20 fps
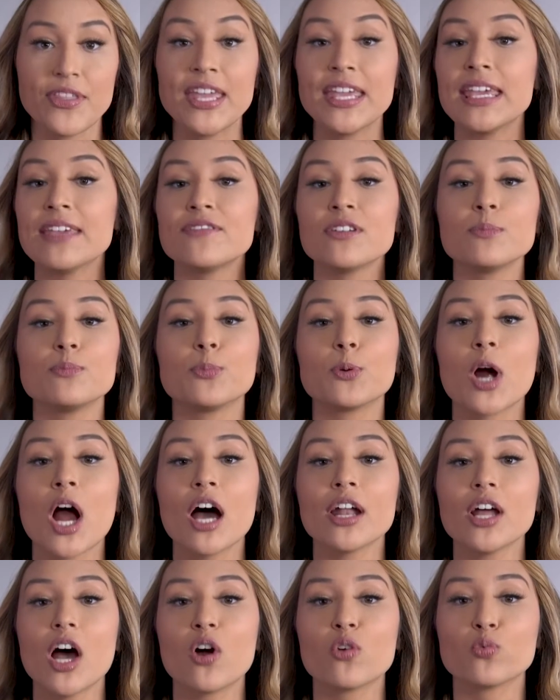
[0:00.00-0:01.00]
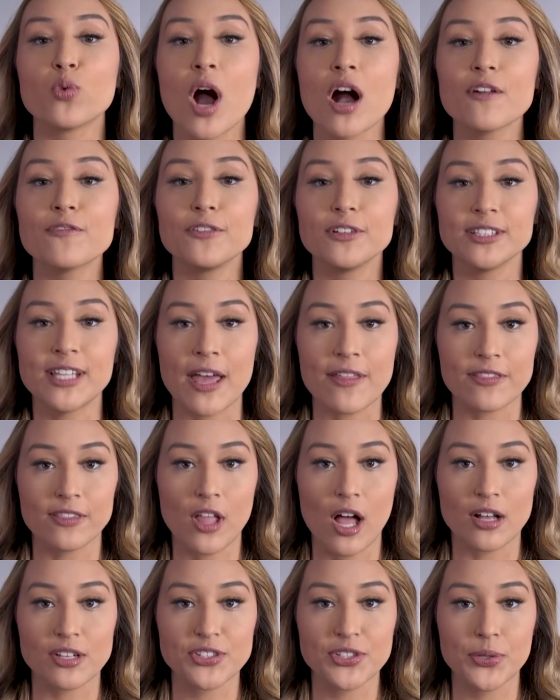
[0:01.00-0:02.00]
They even brought a wrongful death
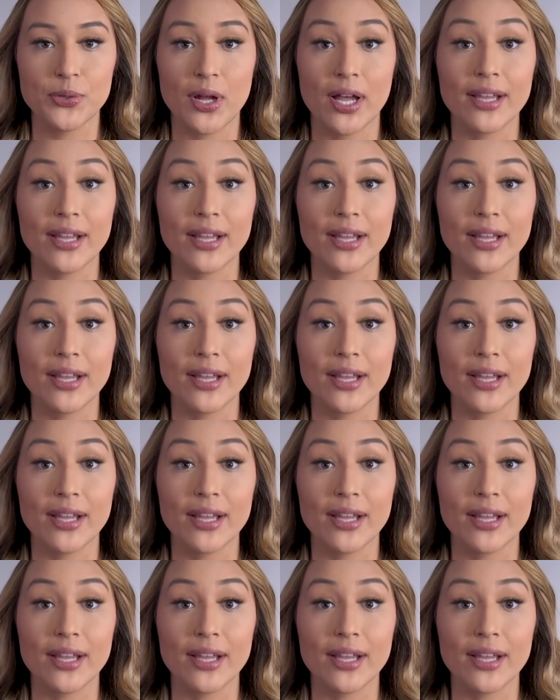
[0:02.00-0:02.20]
lawsuit